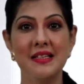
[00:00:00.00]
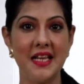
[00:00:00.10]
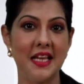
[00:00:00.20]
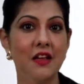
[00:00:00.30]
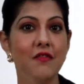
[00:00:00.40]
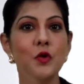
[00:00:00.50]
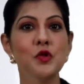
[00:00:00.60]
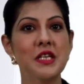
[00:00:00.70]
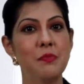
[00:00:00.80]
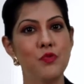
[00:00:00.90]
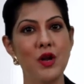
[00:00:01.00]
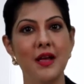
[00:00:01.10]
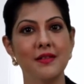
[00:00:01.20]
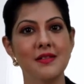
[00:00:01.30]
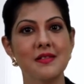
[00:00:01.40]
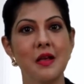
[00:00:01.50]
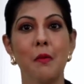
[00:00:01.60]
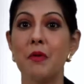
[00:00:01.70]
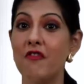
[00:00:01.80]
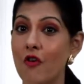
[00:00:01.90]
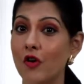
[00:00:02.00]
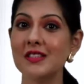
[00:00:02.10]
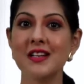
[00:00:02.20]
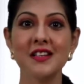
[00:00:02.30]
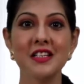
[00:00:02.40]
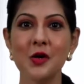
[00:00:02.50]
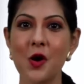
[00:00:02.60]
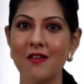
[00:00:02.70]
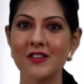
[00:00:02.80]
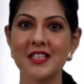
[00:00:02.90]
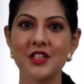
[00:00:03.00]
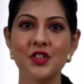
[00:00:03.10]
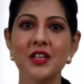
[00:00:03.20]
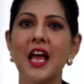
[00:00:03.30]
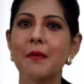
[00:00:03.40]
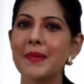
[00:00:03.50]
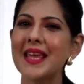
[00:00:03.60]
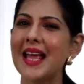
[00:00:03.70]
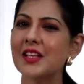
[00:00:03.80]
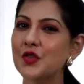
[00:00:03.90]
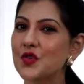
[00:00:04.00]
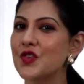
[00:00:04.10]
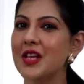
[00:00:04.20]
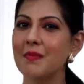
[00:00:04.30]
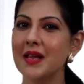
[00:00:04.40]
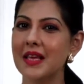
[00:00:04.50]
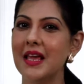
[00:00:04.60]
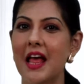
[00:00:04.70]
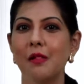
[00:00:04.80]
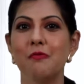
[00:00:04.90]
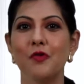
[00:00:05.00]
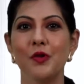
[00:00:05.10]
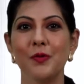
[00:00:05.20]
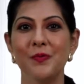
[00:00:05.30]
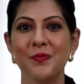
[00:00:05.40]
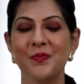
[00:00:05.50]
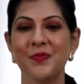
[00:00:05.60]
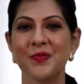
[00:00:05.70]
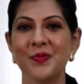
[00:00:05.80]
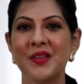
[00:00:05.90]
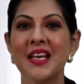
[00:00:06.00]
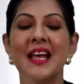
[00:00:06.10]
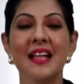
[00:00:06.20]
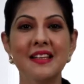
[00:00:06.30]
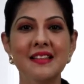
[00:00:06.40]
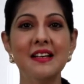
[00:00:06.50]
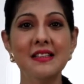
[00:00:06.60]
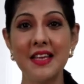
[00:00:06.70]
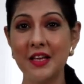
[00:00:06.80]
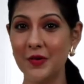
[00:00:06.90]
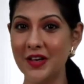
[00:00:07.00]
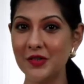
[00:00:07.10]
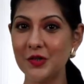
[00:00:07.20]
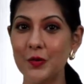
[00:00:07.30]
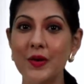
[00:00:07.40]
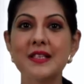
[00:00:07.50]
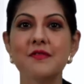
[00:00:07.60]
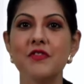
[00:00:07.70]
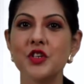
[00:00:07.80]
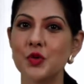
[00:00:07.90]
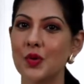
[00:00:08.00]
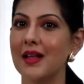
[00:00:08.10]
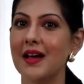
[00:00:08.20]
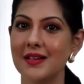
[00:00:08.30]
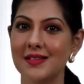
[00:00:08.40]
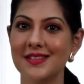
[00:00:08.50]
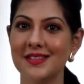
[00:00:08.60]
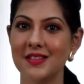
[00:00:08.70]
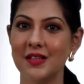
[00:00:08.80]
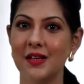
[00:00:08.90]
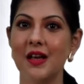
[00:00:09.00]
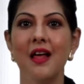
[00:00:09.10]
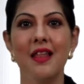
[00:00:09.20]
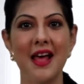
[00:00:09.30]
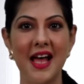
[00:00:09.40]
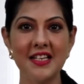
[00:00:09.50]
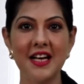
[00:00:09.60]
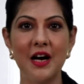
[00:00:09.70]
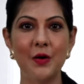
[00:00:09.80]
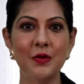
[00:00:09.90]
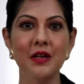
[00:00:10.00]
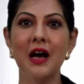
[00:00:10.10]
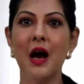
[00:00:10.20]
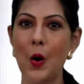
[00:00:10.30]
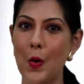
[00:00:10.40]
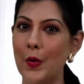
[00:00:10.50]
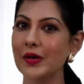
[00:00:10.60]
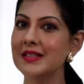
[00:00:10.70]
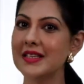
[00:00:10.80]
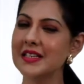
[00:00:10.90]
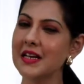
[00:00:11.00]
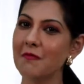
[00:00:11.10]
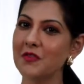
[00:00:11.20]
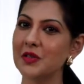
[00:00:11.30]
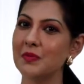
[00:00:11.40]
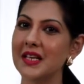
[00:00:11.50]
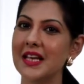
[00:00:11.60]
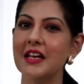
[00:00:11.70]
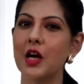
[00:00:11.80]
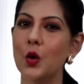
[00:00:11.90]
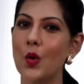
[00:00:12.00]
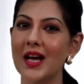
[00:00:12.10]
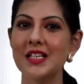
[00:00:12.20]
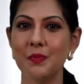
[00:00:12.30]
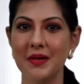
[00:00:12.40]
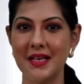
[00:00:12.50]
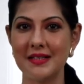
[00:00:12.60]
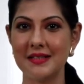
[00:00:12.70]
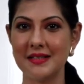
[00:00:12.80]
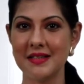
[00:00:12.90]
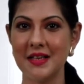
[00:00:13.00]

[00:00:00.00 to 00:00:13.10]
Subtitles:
Taking few deep breaths before starting a conversation can be extremely helpful. The third thing you need to do is visualize. Lie down or sit comfortably in a quiet place.